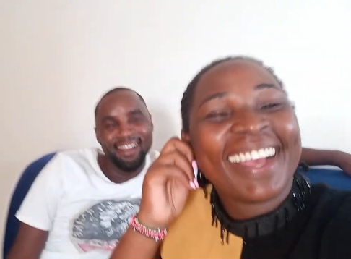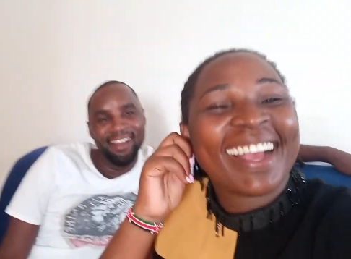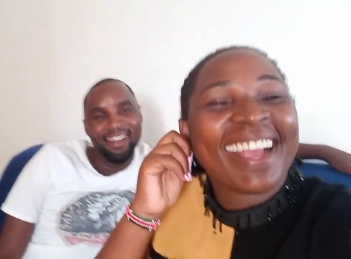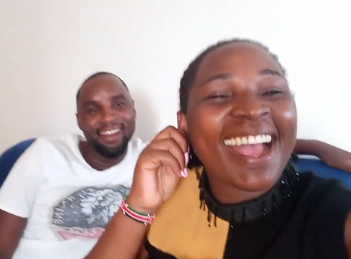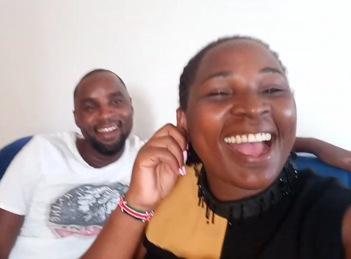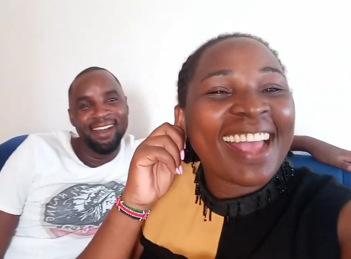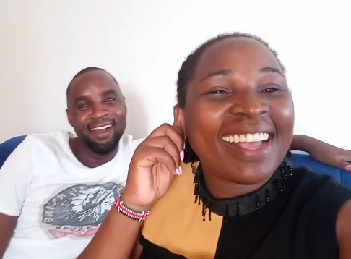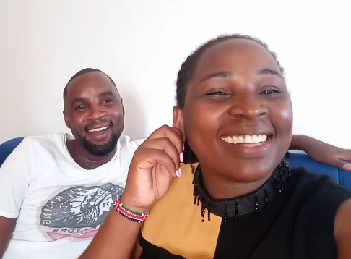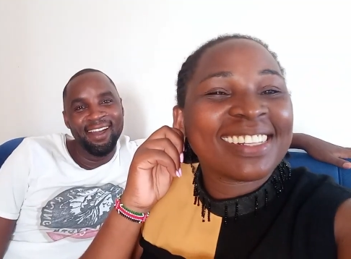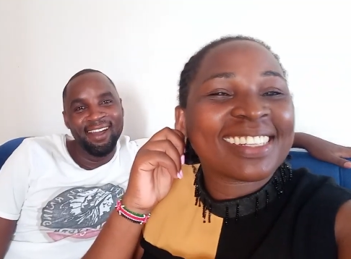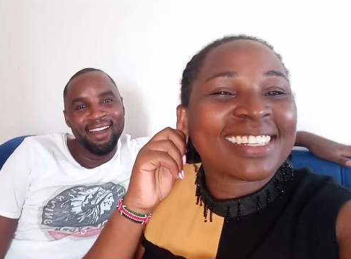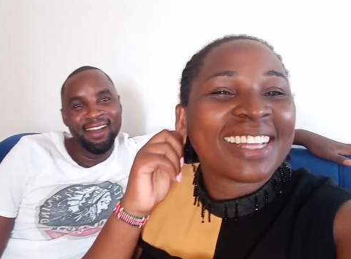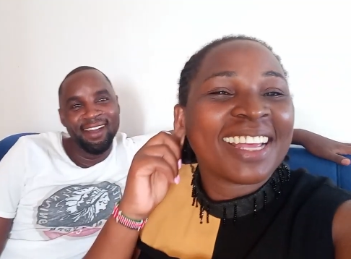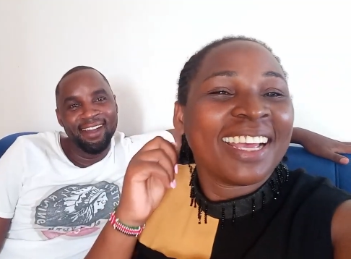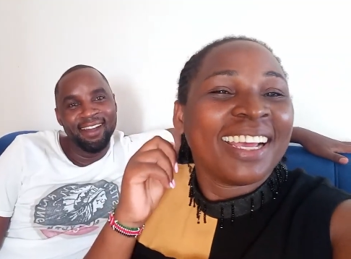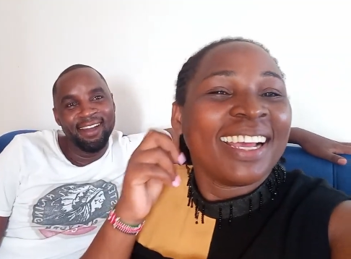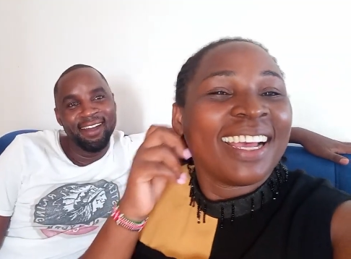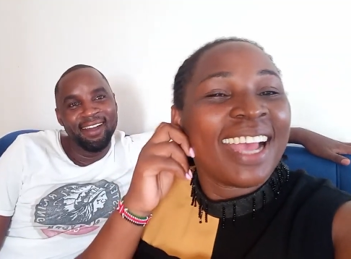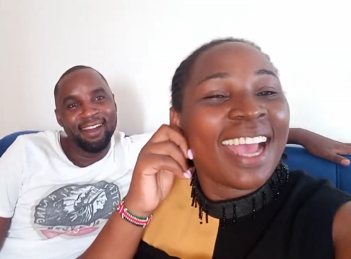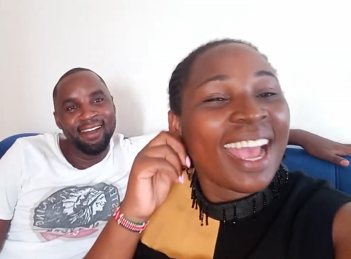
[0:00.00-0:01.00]
Speaker 1: Guys,
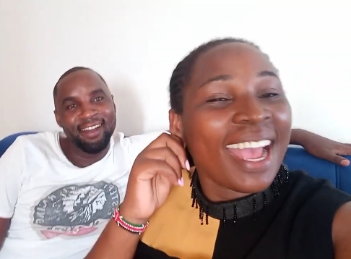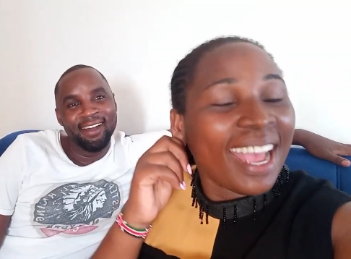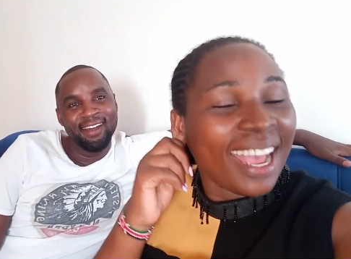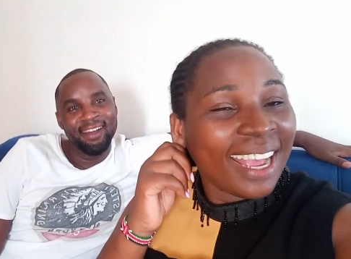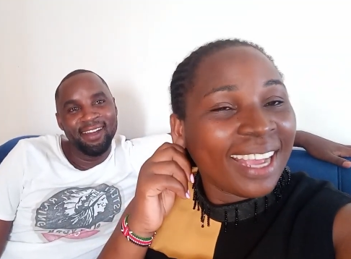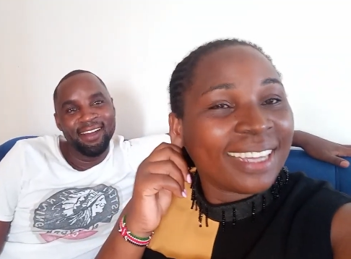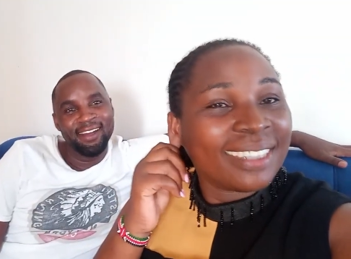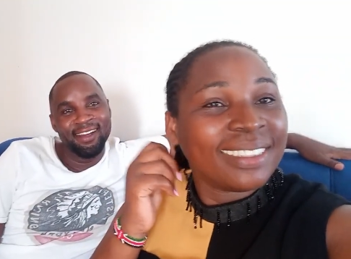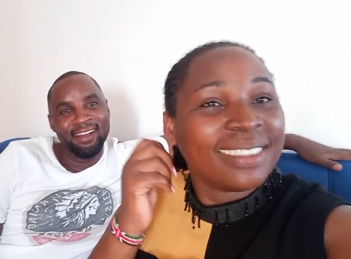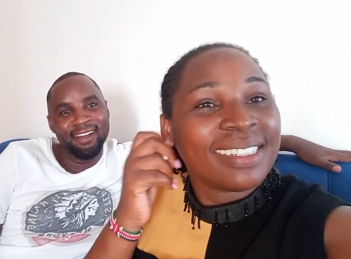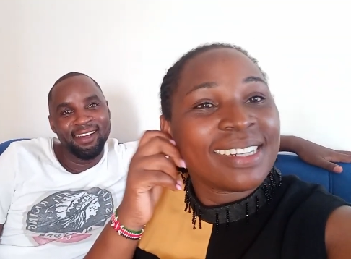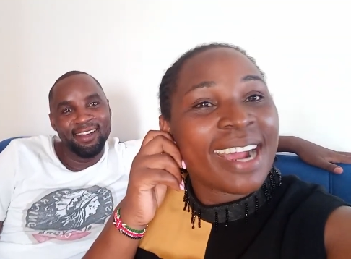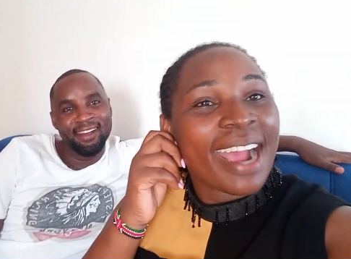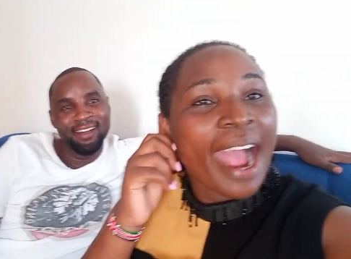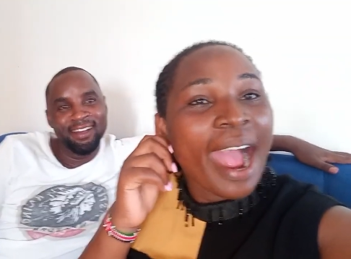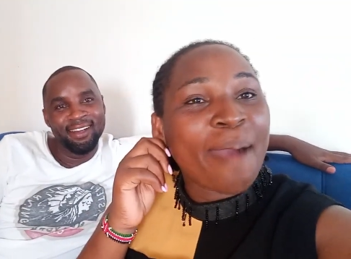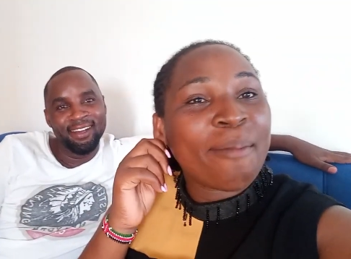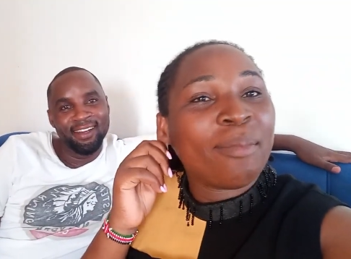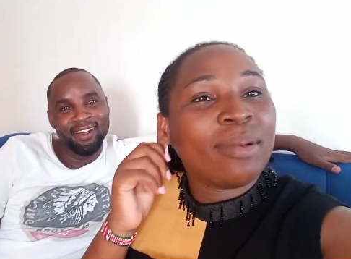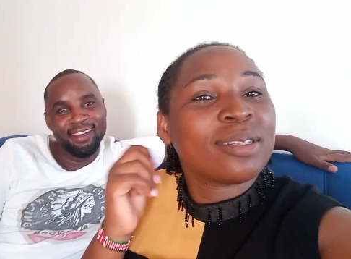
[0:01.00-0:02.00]
hey,
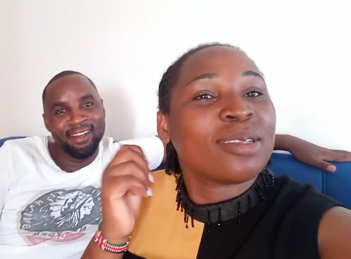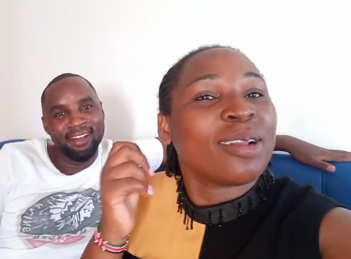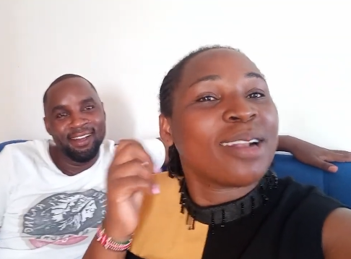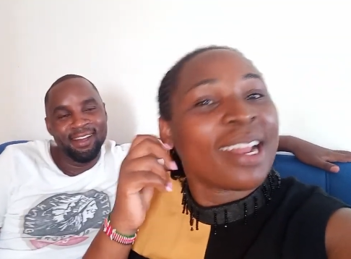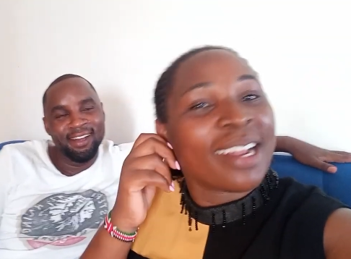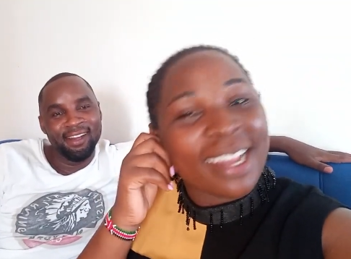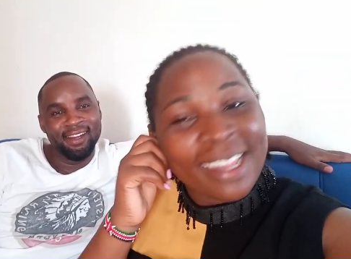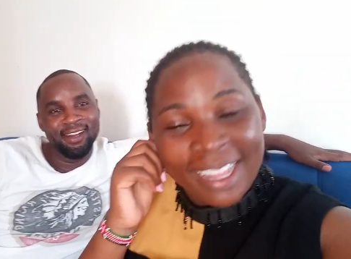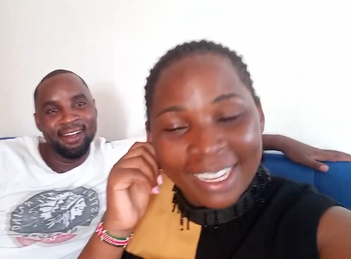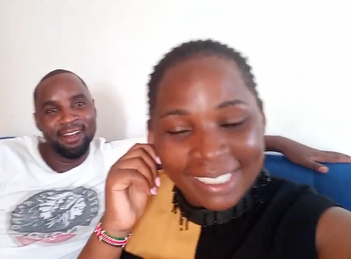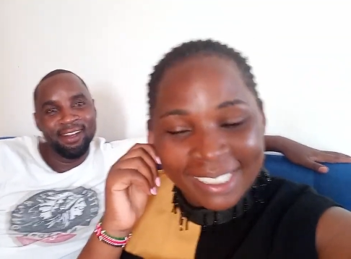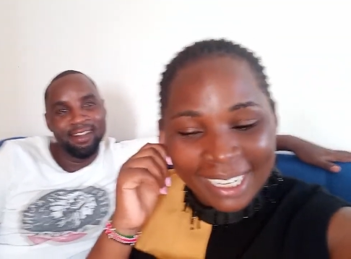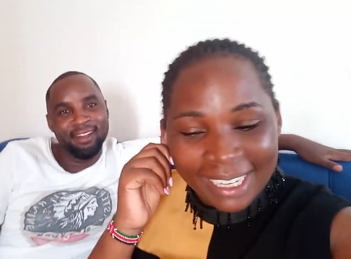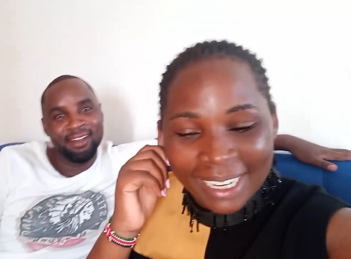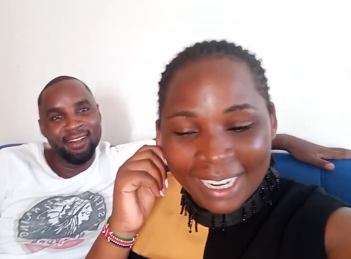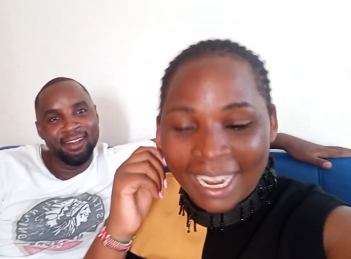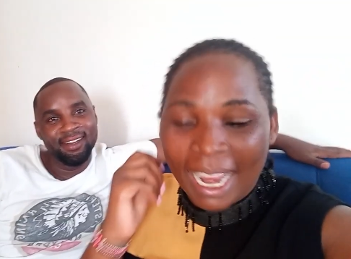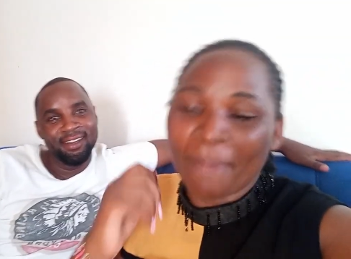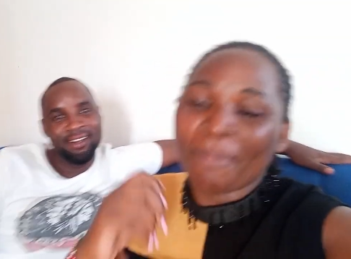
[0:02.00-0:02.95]
I'm also on another channel.